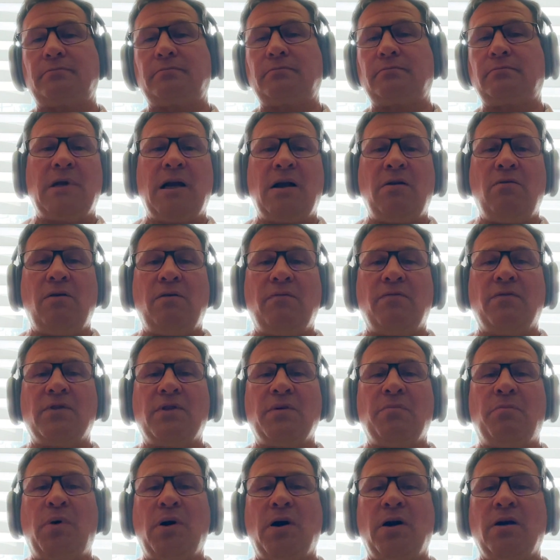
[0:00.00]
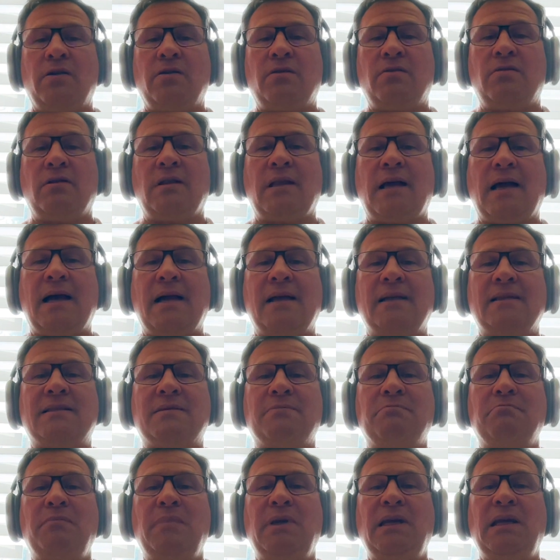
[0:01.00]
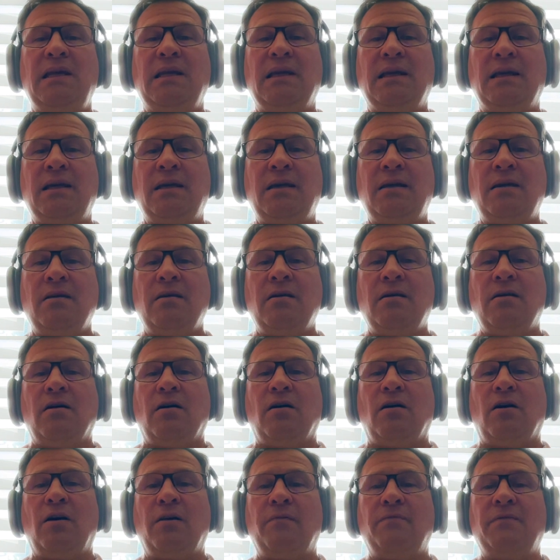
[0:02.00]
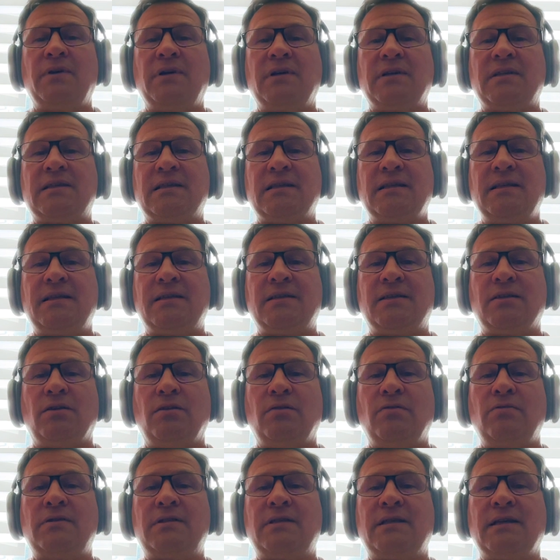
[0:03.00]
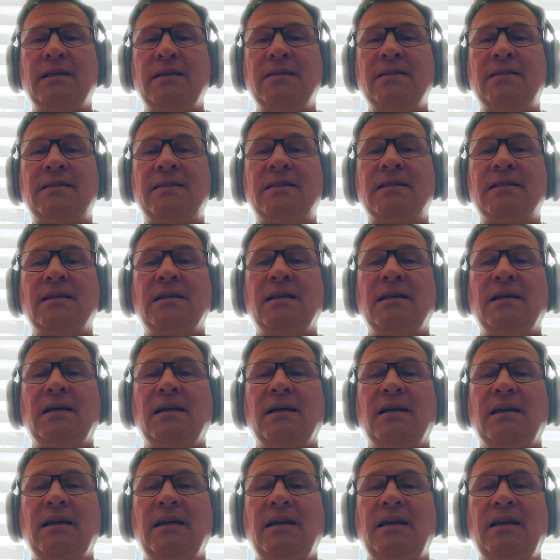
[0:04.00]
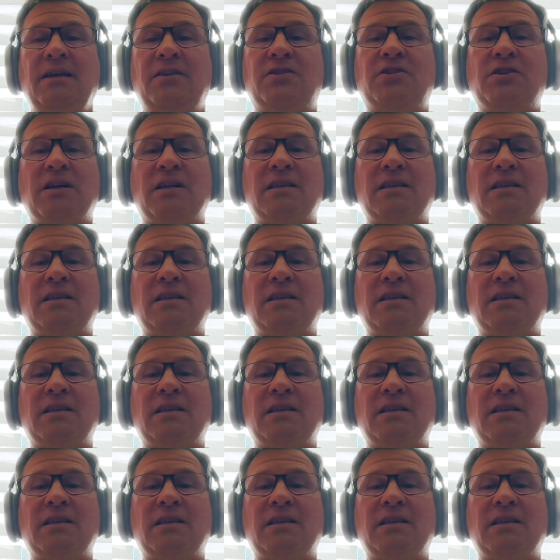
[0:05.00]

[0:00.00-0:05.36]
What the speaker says: However, the particle adds meaning, obviously so, since each